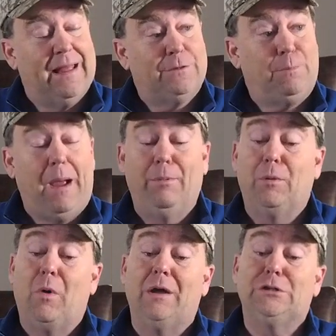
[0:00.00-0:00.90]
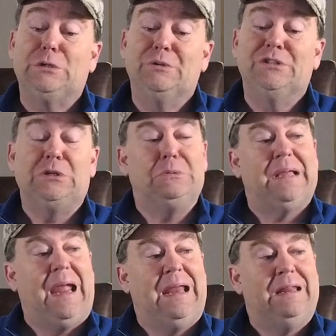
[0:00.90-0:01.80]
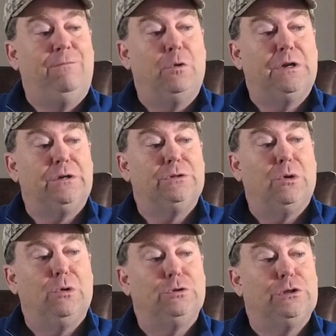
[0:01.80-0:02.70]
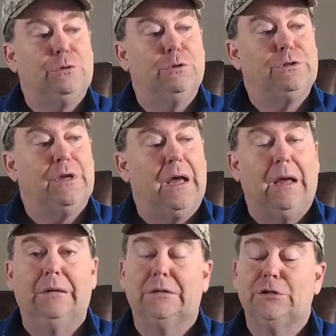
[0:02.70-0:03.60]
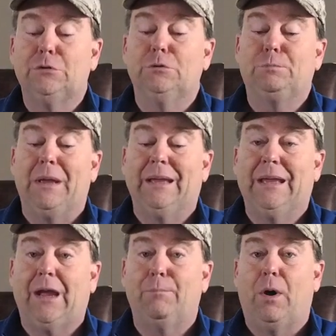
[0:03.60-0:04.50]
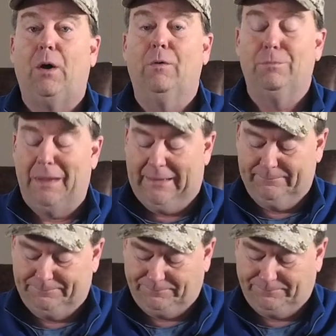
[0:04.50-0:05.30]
And that's probably why she, when she was 84 years old, she was uh, she was playing kickball with me.